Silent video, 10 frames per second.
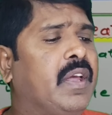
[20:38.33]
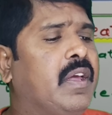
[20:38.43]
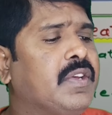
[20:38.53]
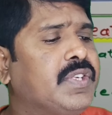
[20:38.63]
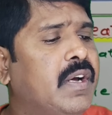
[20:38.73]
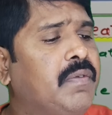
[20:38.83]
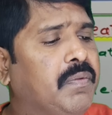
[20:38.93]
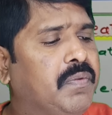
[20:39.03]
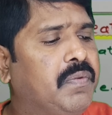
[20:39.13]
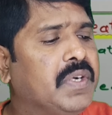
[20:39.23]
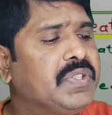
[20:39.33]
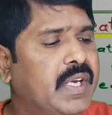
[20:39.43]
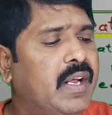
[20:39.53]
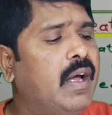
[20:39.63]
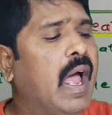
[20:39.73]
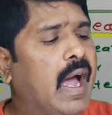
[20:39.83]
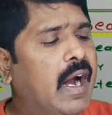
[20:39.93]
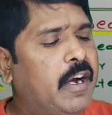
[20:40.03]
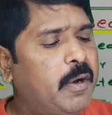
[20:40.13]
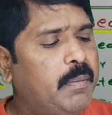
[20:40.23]
Kirchoff first law
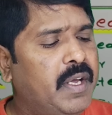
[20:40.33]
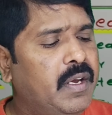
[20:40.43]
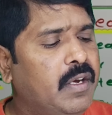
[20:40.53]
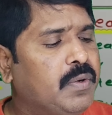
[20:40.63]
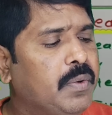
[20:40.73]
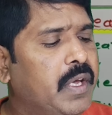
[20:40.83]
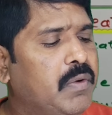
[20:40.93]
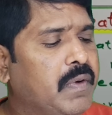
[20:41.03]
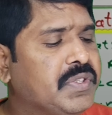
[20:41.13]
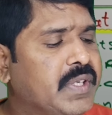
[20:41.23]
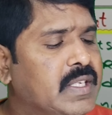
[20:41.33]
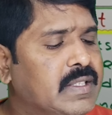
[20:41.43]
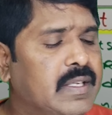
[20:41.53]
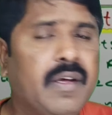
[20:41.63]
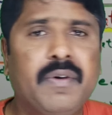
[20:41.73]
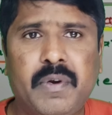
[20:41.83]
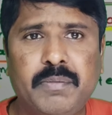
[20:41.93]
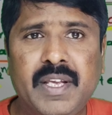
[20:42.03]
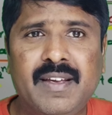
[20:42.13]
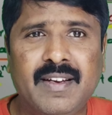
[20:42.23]
and remaining 2 equations
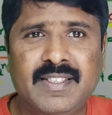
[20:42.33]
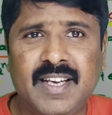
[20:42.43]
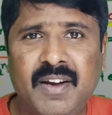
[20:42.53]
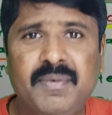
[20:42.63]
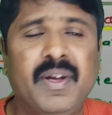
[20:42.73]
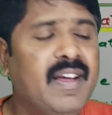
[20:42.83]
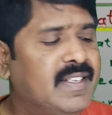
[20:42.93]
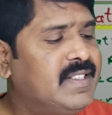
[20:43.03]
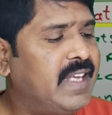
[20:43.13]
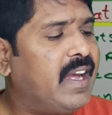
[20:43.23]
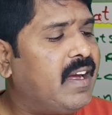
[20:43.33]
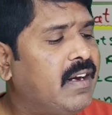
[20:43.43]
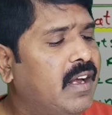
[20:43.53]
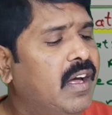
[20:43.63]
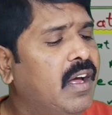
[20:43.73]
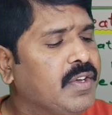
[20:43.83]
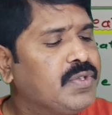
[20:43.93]
from the Kirchoff second law.